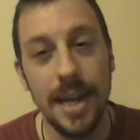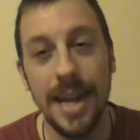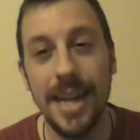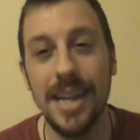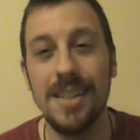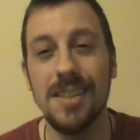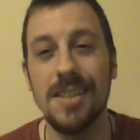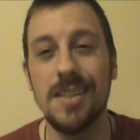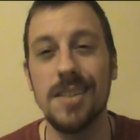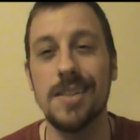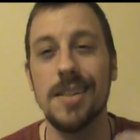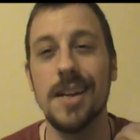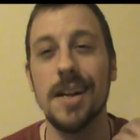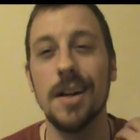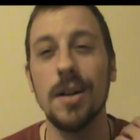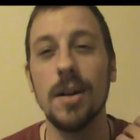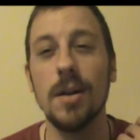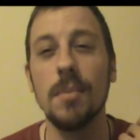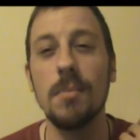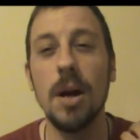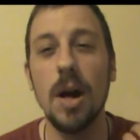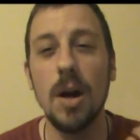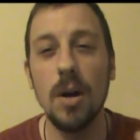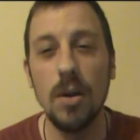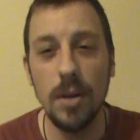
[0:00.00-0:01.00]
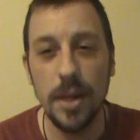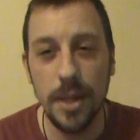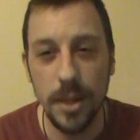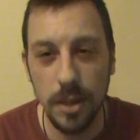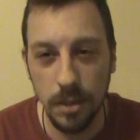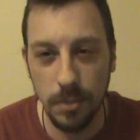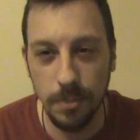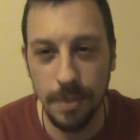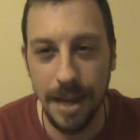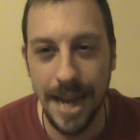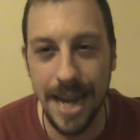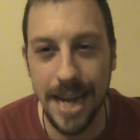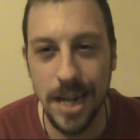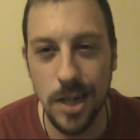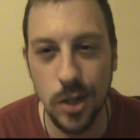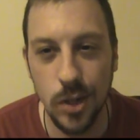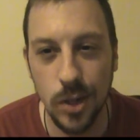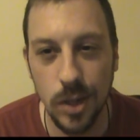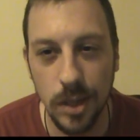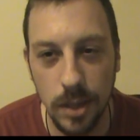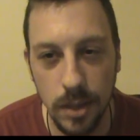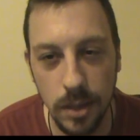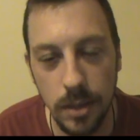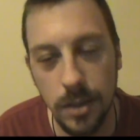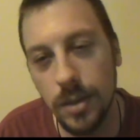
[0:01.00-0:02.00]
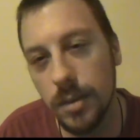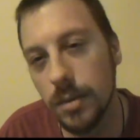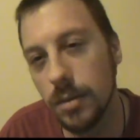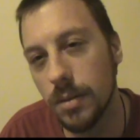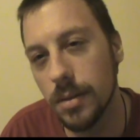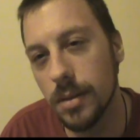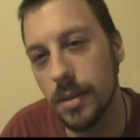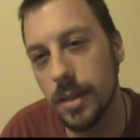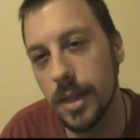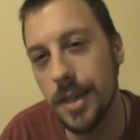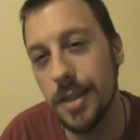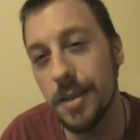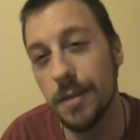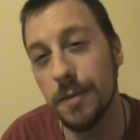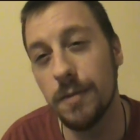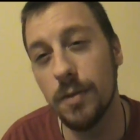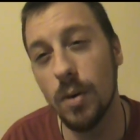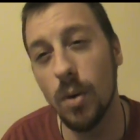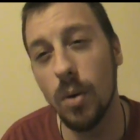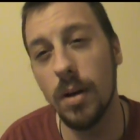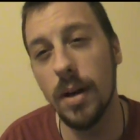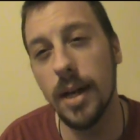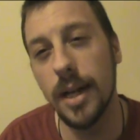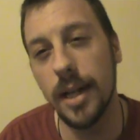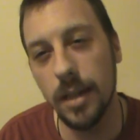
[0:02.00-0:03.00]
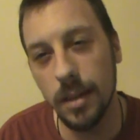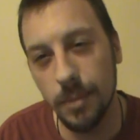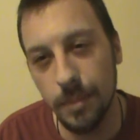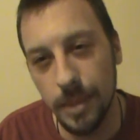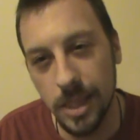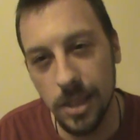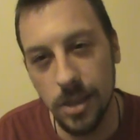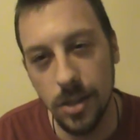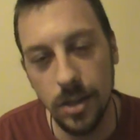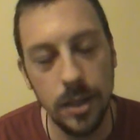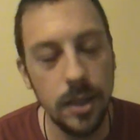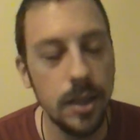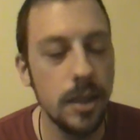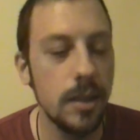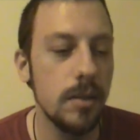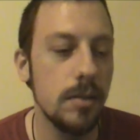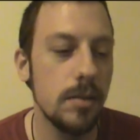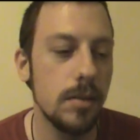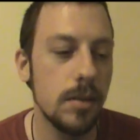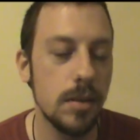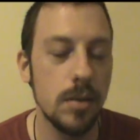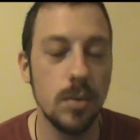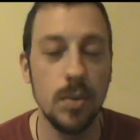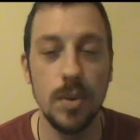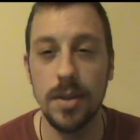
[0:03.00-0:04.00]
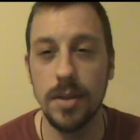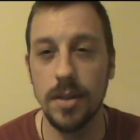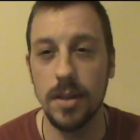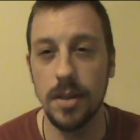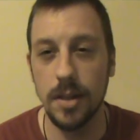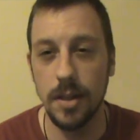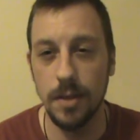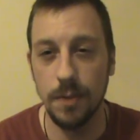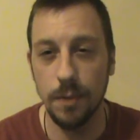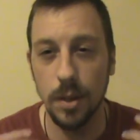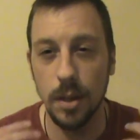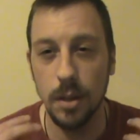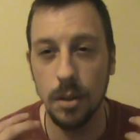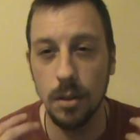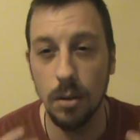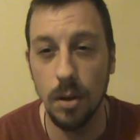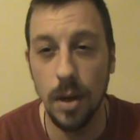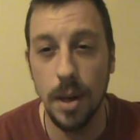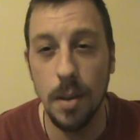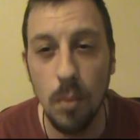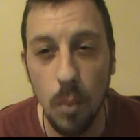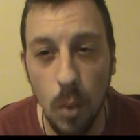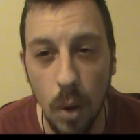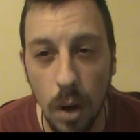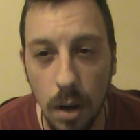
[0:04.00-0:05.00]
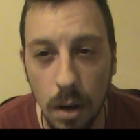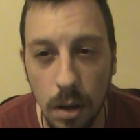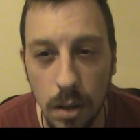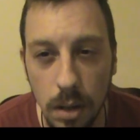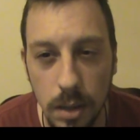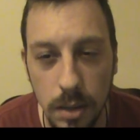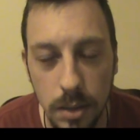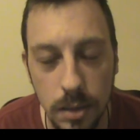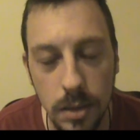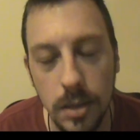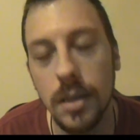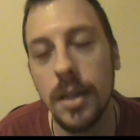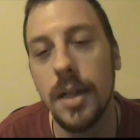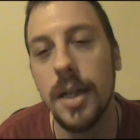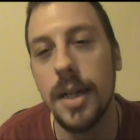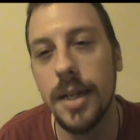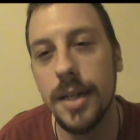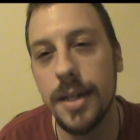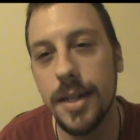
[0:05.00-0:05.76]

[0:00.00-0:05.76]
In ceremonial magic, you'll see the four elements used within different grimoires.